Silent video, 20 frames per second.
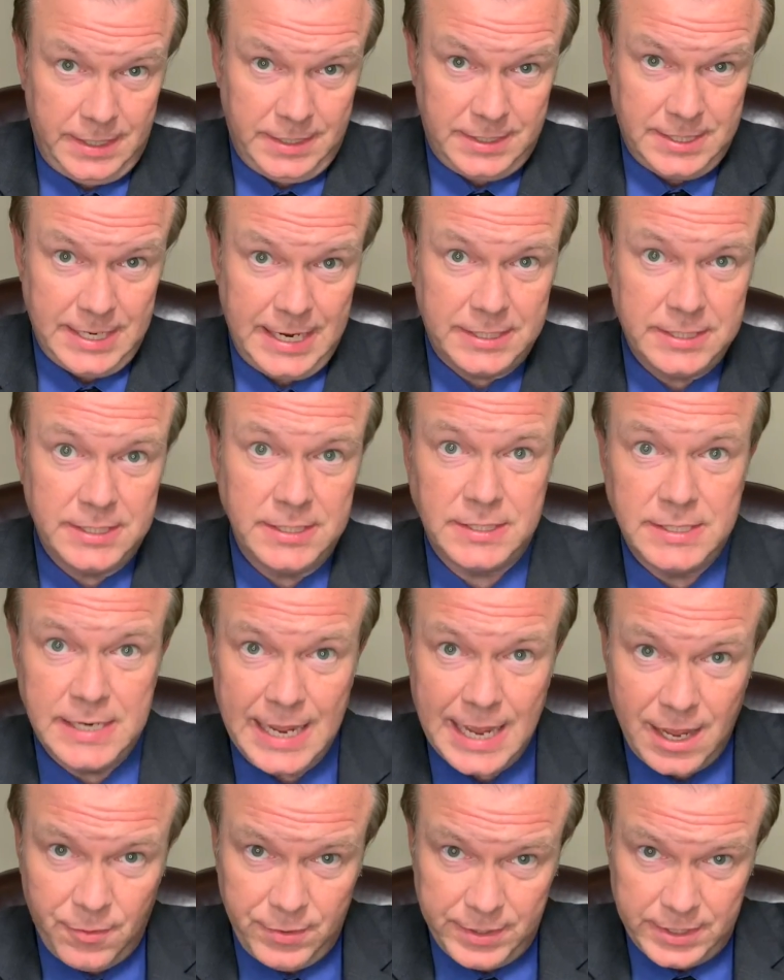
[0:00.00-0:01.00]
in Texas
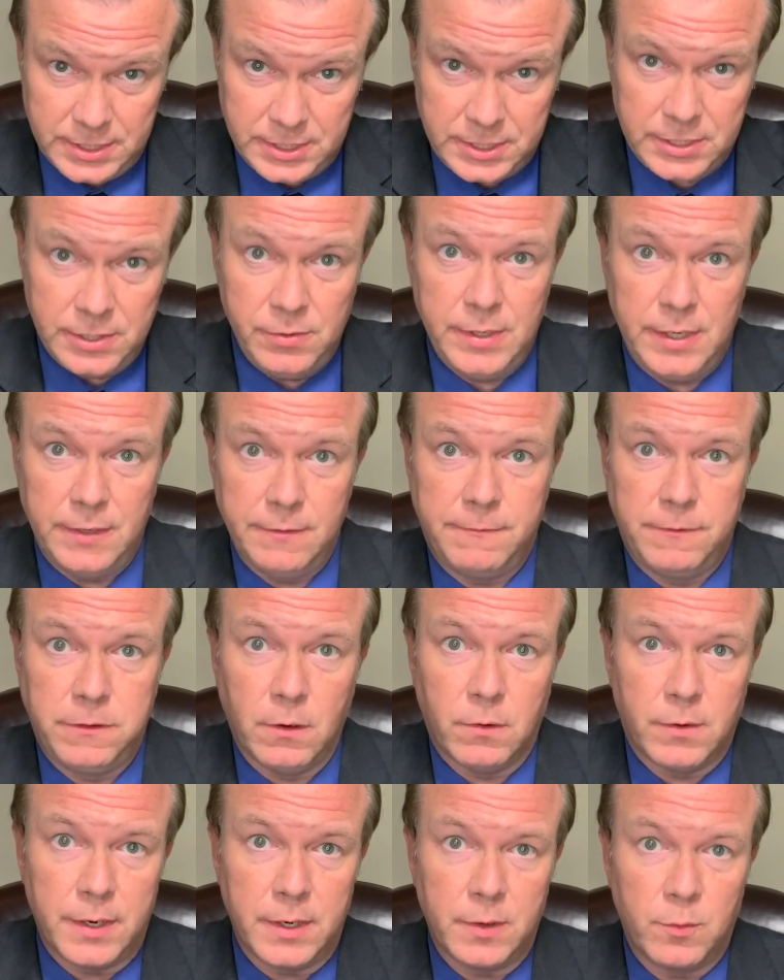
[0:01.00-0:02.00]
now and soon in
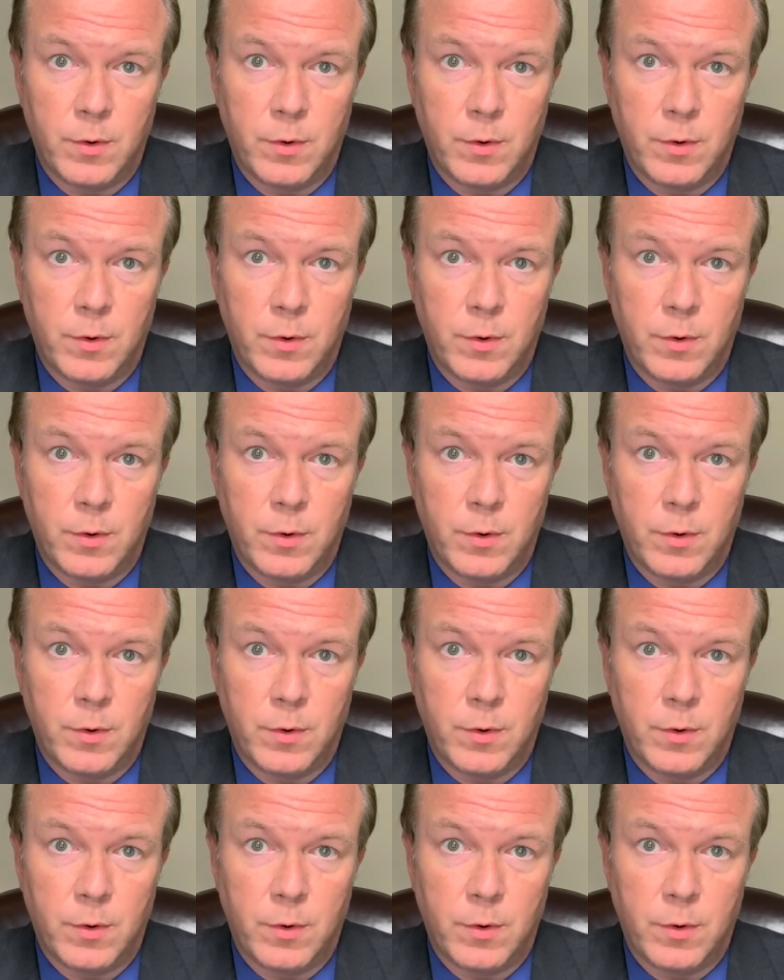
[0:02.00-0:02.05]
Florida,